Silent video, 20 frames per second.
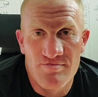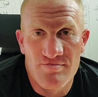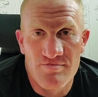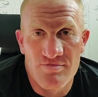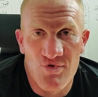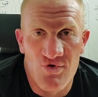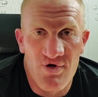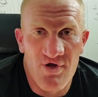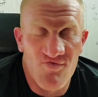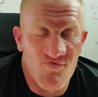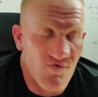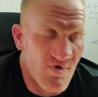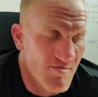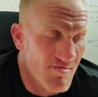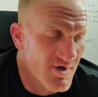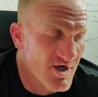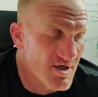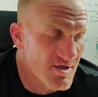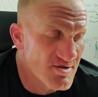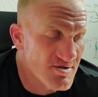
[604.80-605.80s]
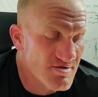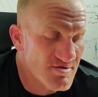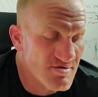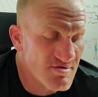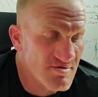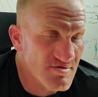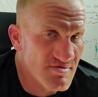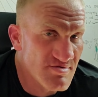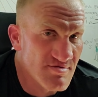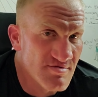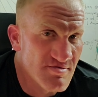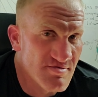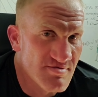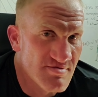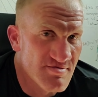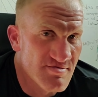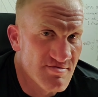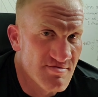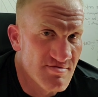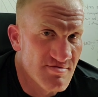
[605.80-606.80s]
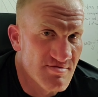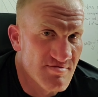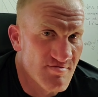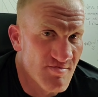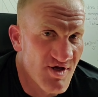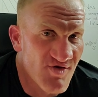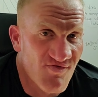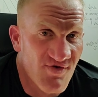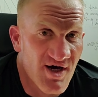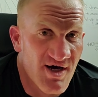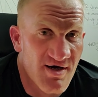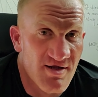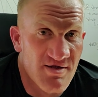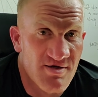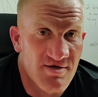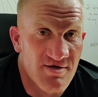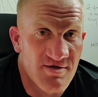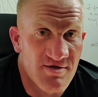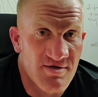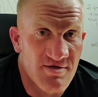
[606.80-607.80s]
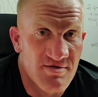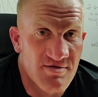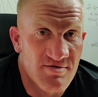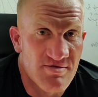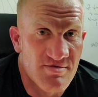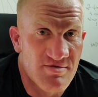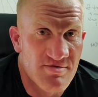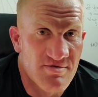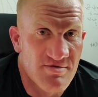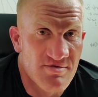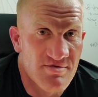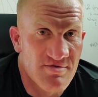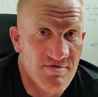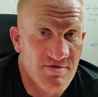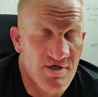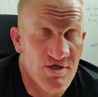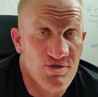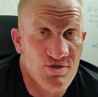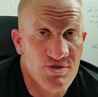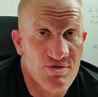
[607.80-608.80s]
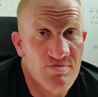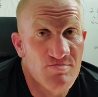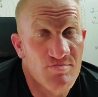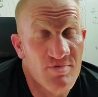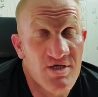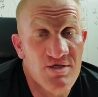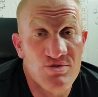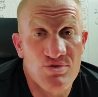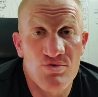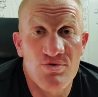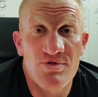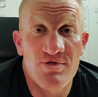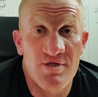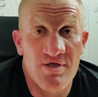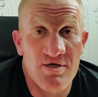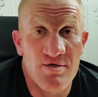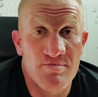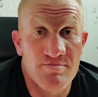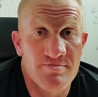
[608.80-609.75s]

Or if we must, be violent, then it should be toward them.